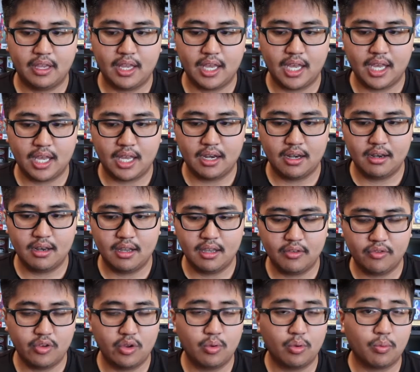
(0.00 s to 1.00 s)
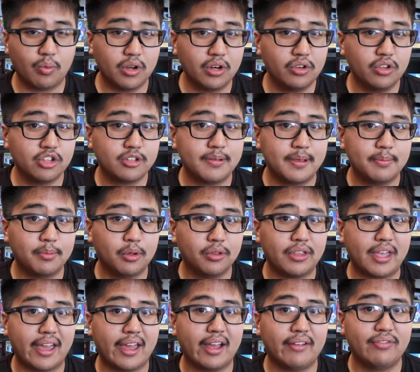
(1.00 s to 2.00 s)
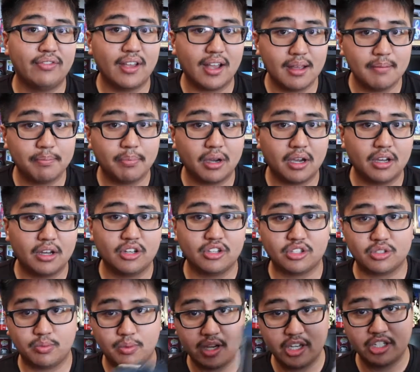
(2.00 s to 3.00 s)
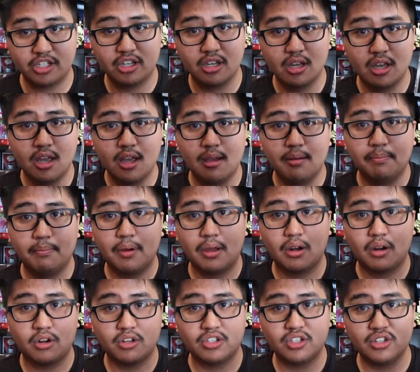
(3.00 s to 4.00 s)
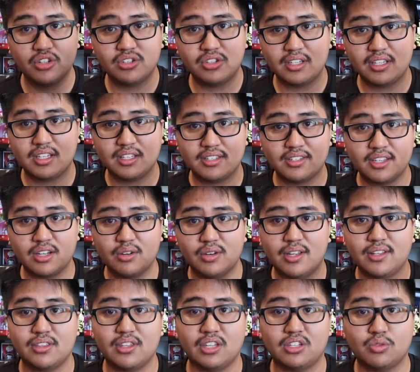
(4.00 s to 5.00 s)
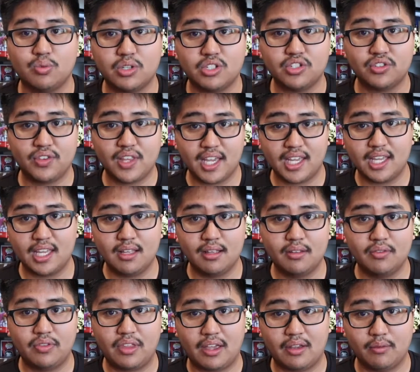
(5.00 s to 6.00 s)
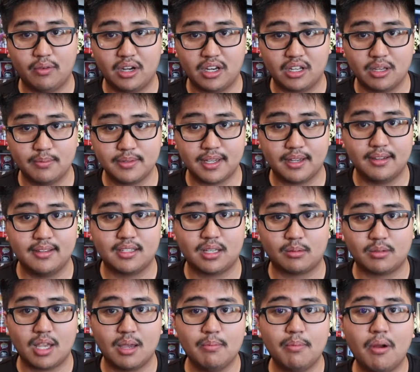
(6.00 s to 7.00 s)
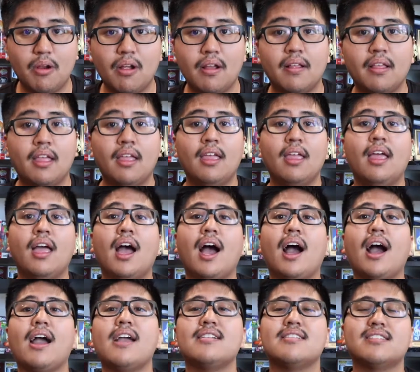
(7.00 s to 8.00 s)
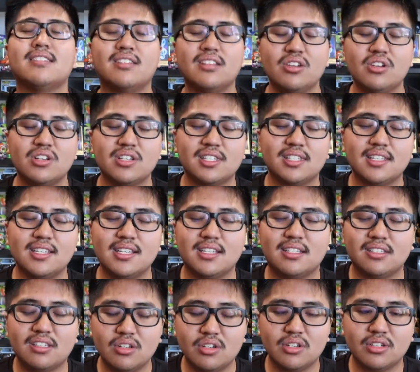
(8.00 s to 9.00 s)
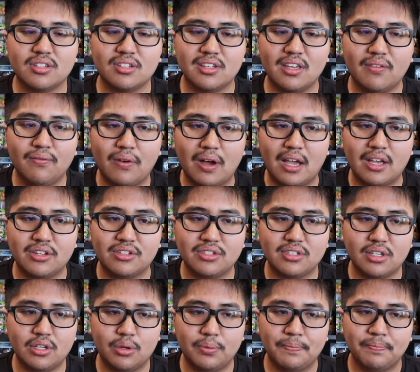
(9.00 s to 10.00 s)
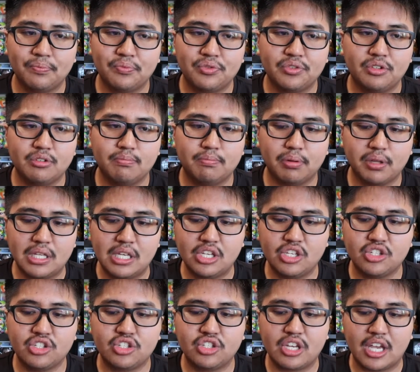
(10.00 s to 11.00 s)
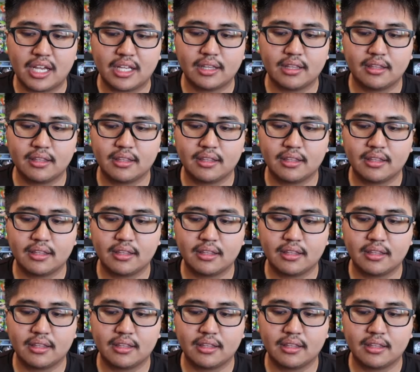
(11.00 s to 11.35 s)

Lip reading: And if you're one of those people that have not bought a Switch but are seriously considering the Switch Lite that when it comes out in September, I seriously advise you to please check